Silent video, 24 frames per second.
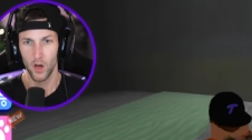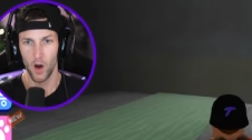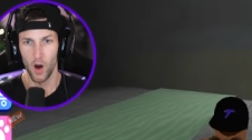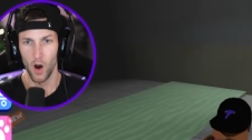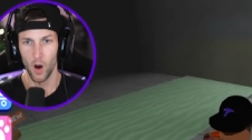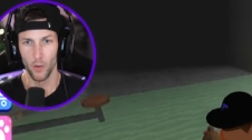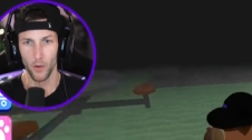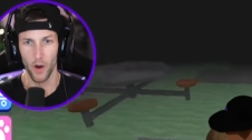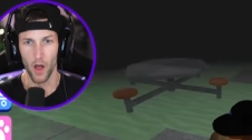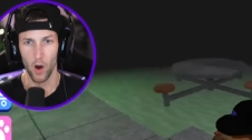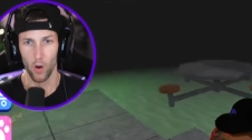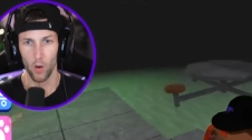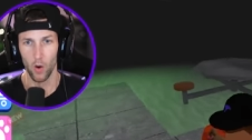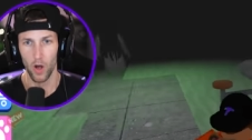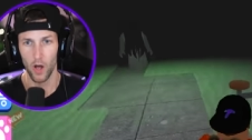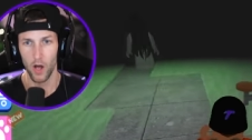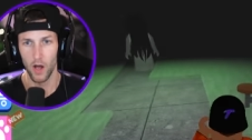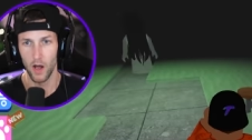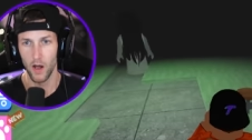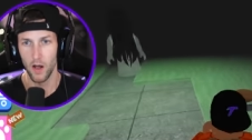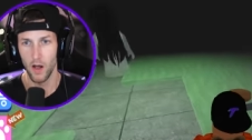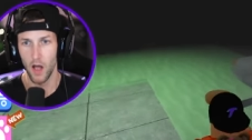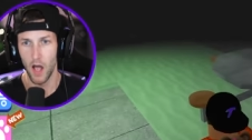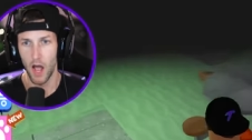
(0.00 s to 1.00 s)
Oh, no.
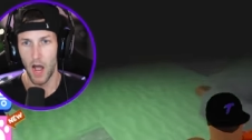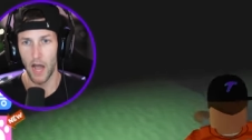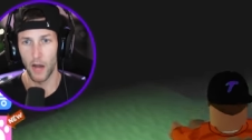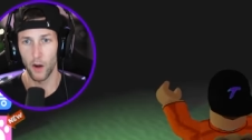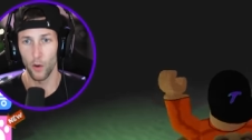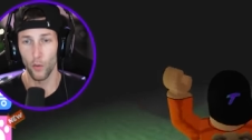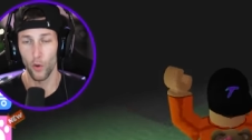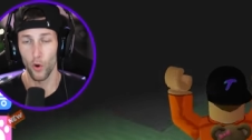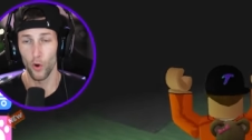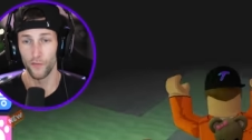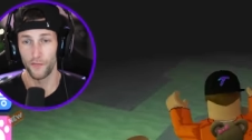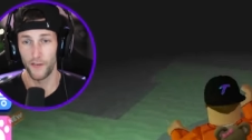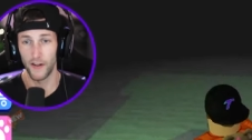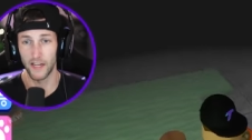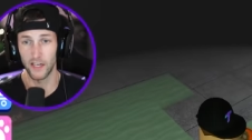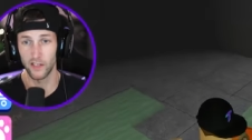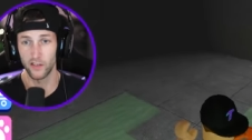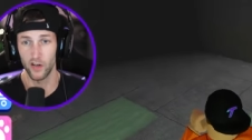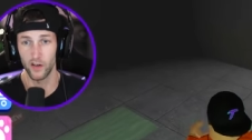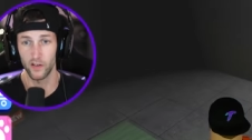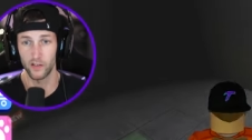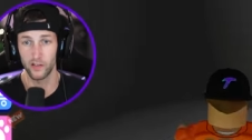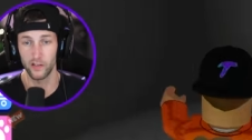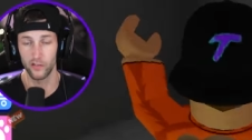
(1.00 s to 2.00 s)
I don't know if I
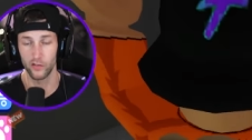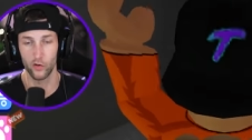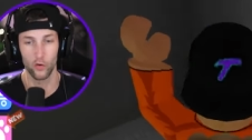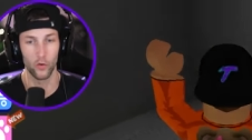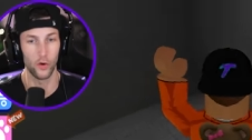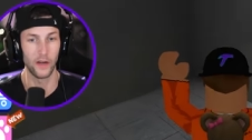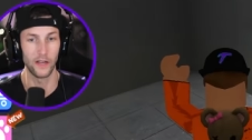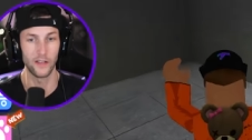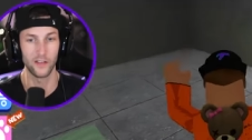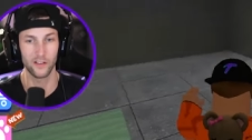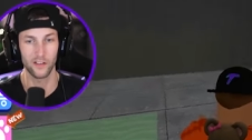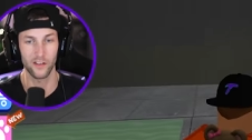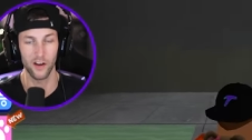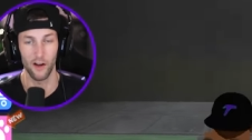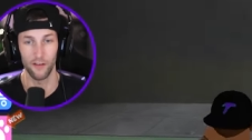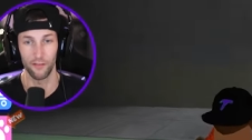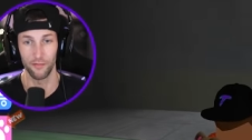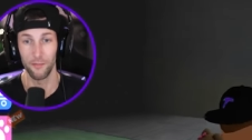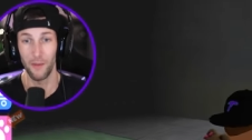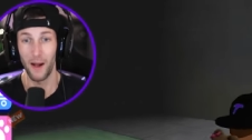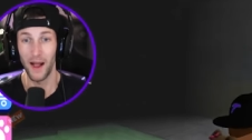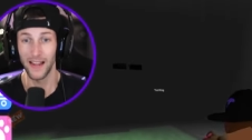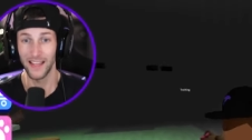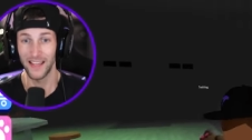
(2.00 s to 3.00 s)
can touch this green
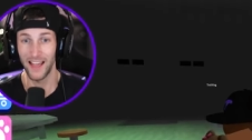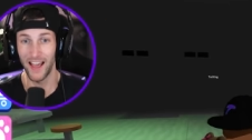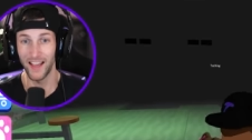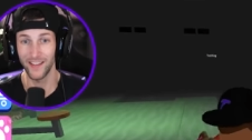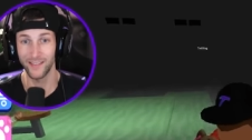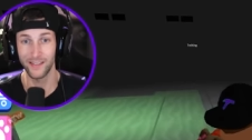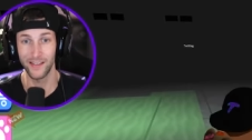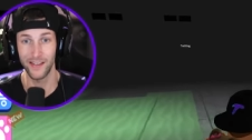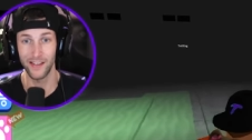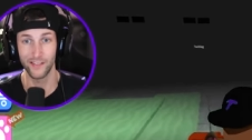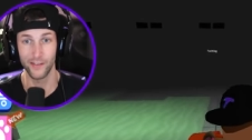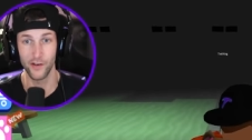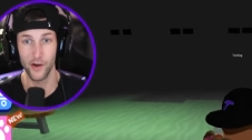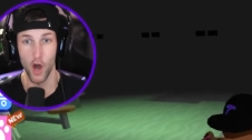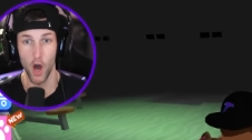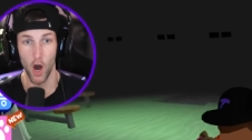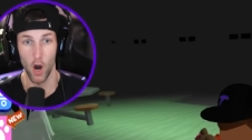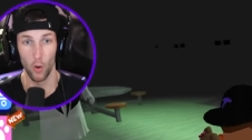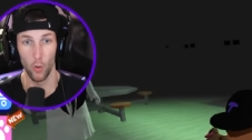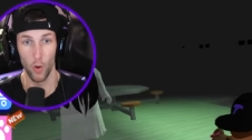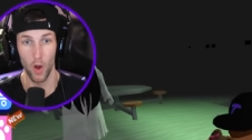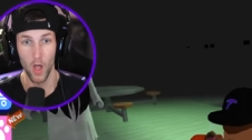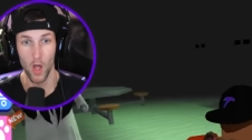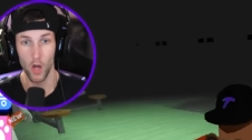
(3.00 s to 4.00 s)
stuff. My guess is
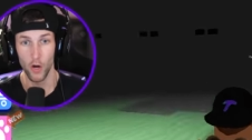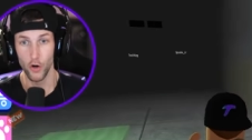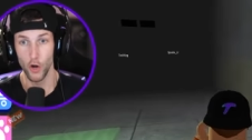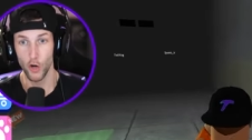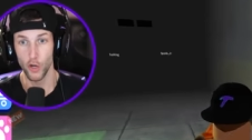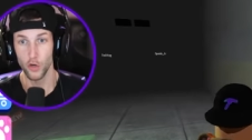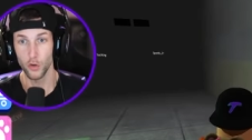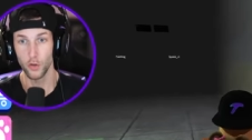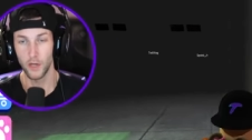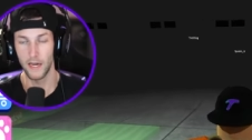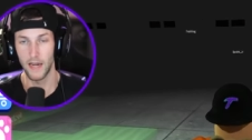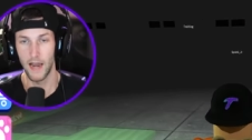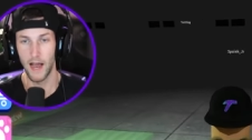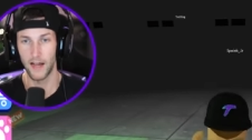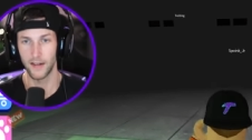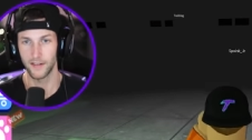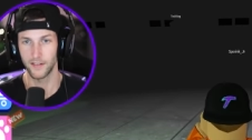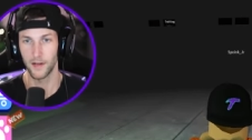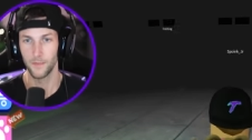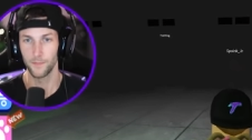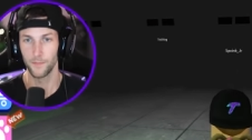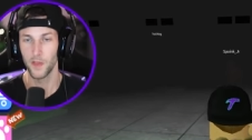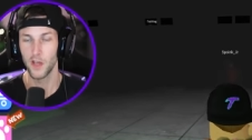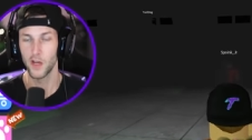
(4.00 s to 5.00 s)
no. No, you
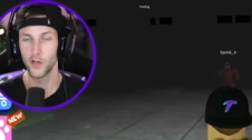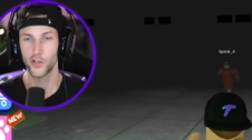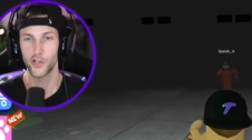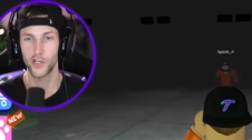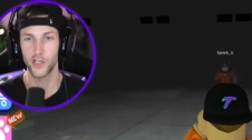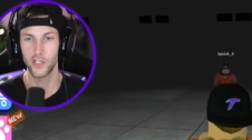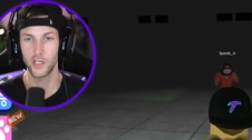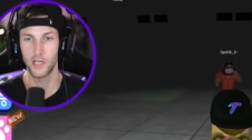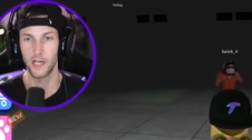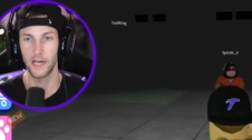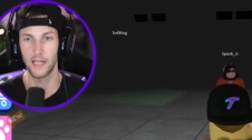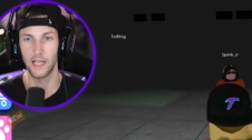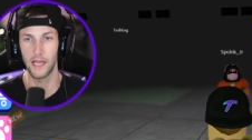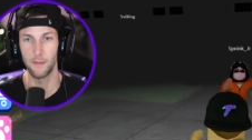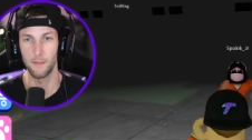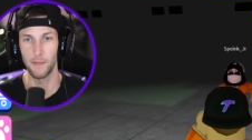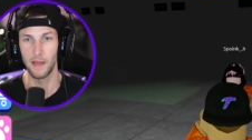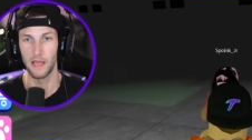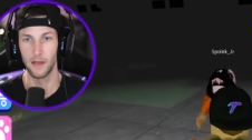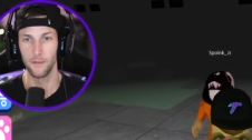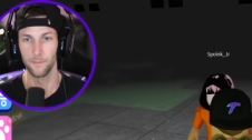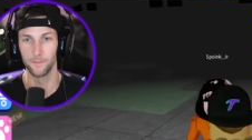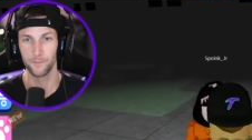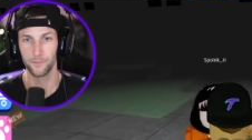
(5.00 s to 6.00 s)
cannot. She's gonna get
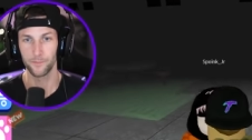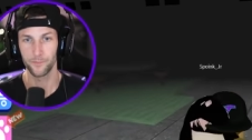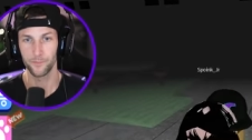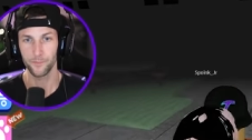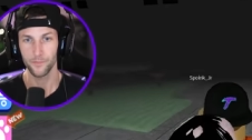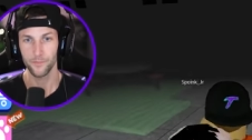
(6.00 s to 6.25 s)
me.